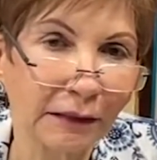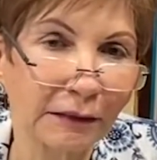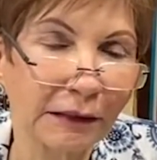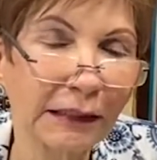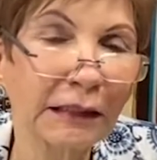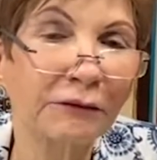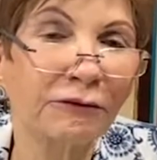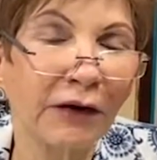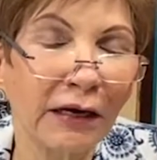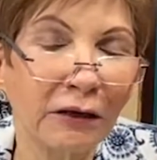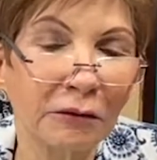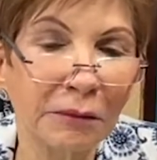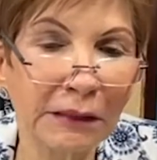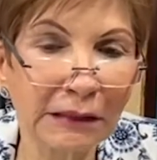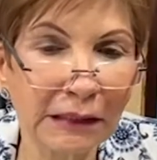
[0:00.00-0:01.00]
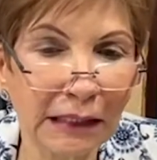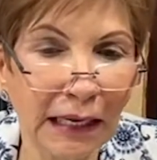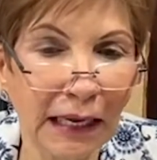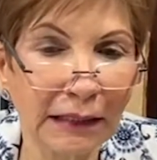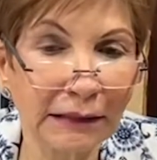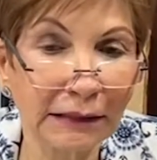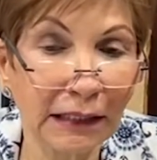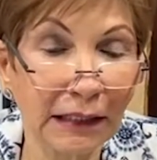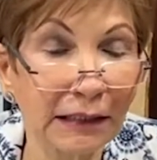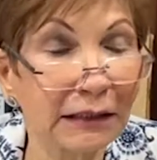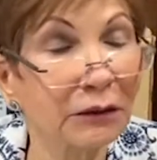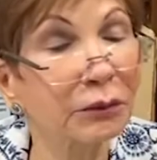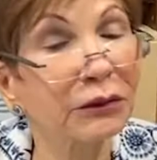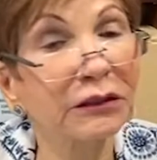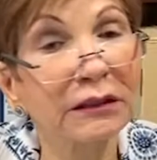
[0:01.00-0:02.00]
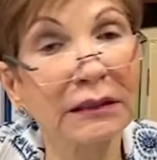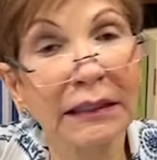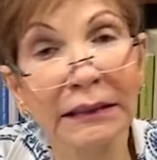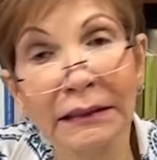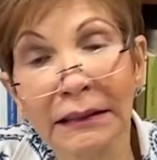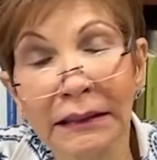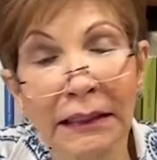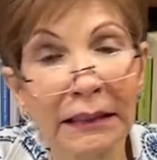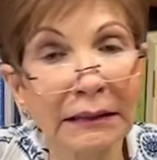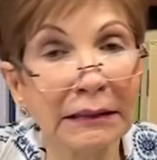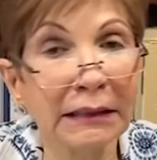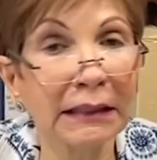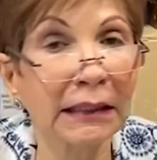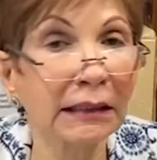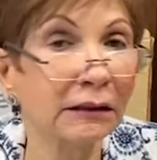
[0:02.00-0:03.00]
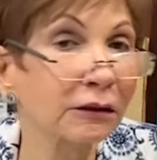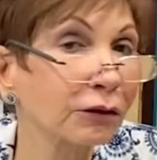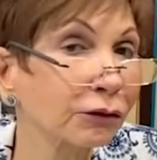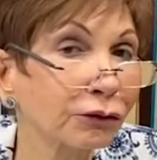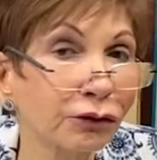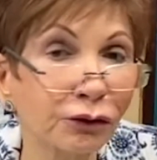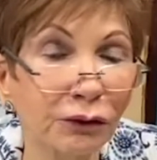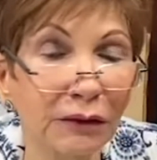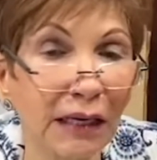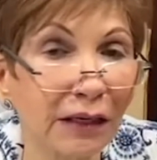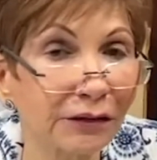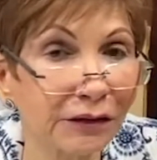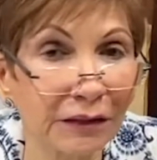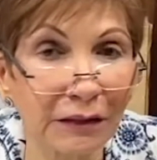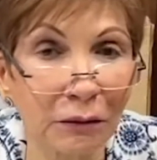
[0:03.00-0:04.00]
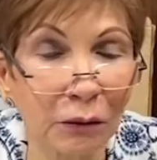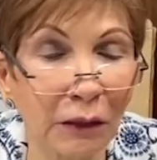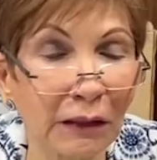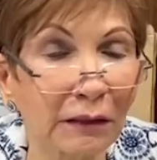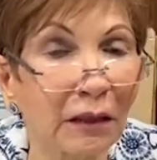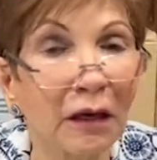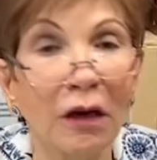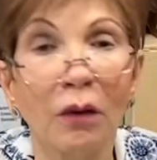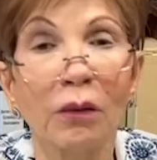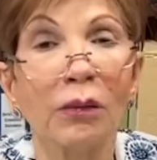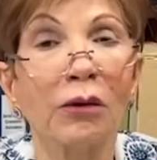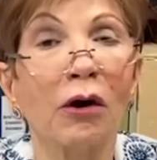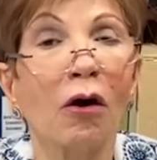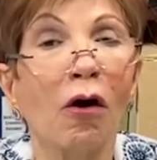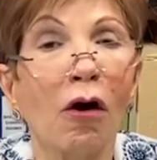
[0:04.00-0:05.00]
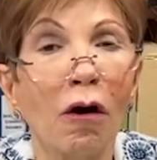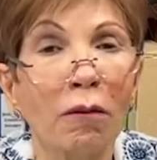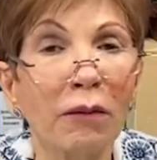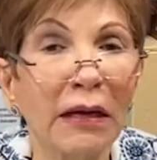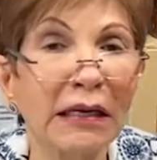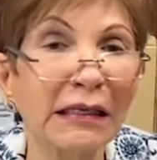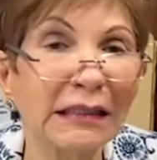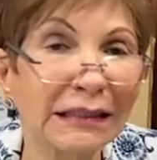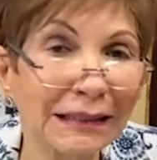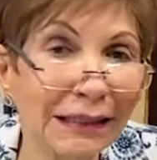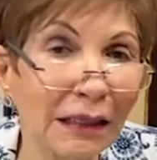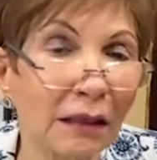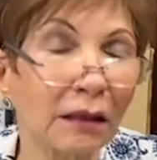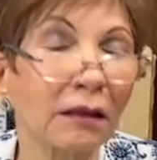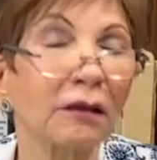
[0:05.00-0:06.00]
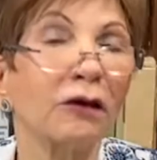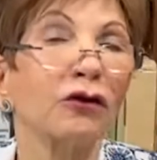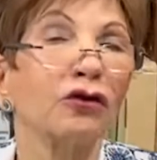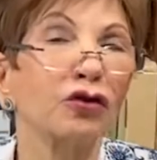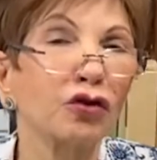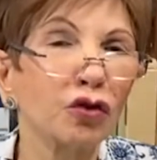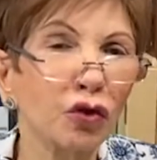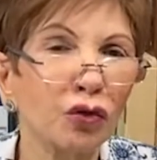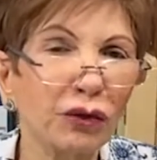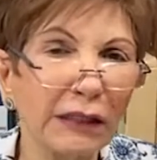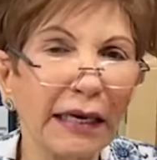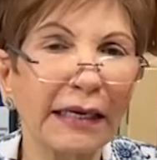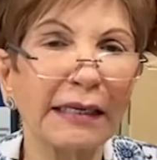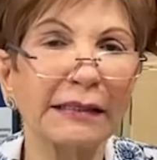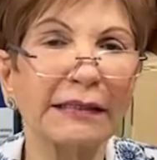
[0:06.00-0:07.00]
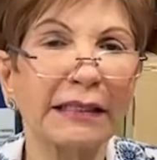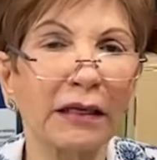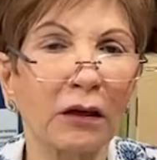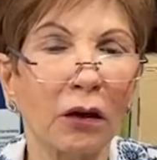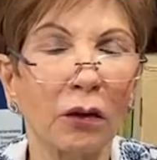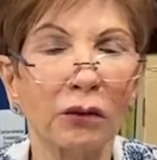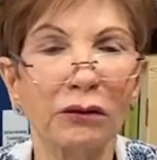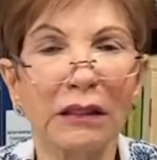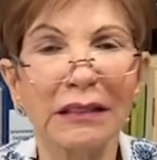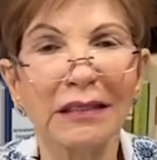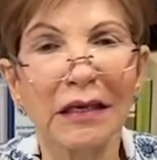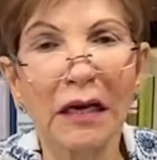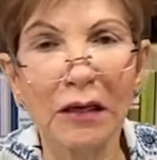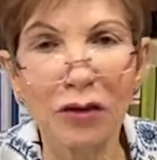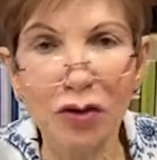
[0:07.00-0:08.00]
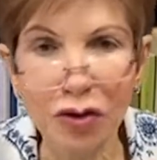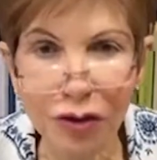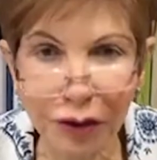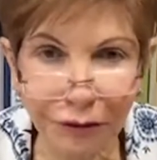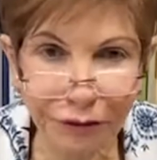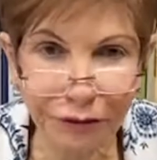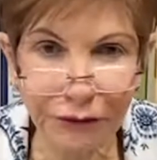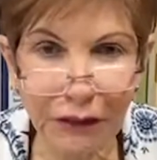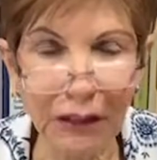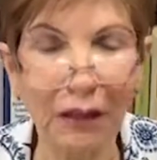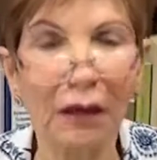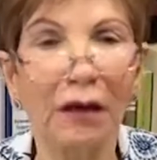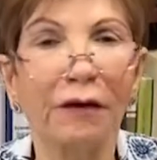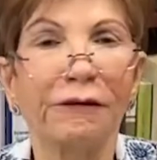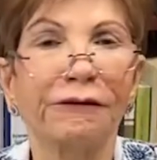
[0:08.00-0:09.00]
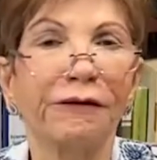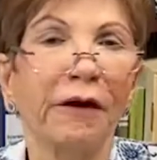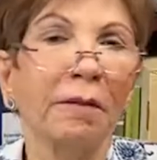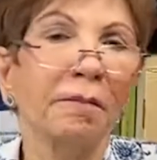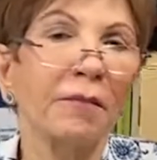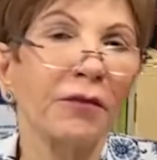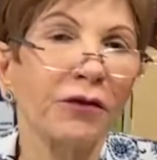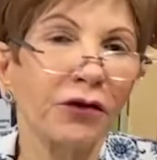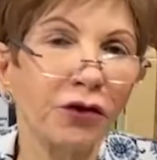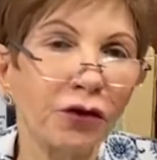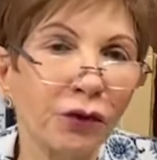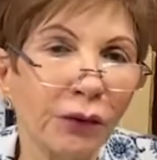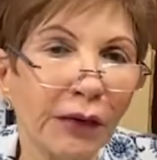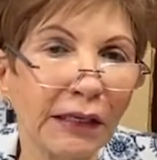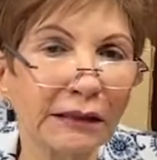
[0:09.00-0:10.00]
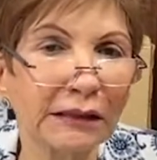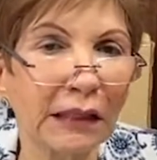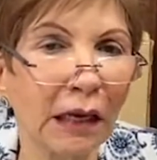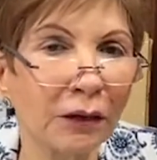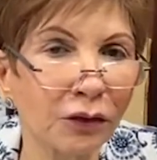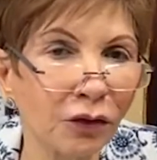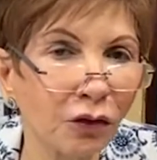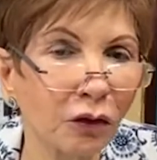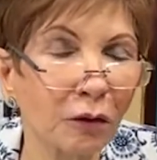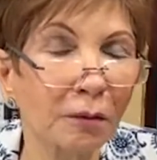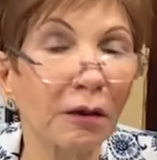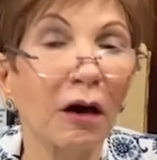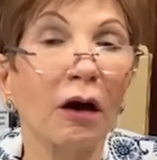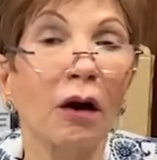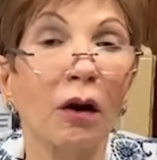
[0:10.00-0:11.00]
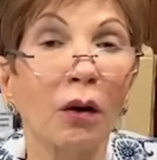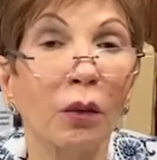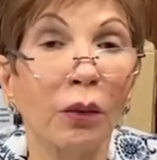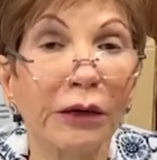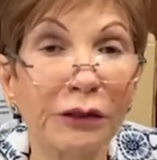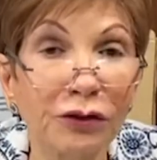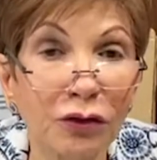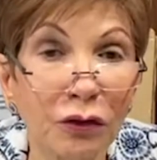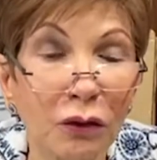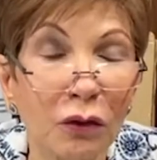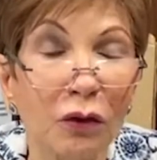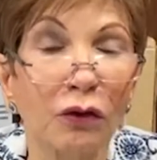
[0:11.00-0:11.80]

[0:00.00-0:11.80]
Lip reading: environment. And this was 1999 through 2001. We were already seeing 2 decades ago this shift from the US and Europe, where to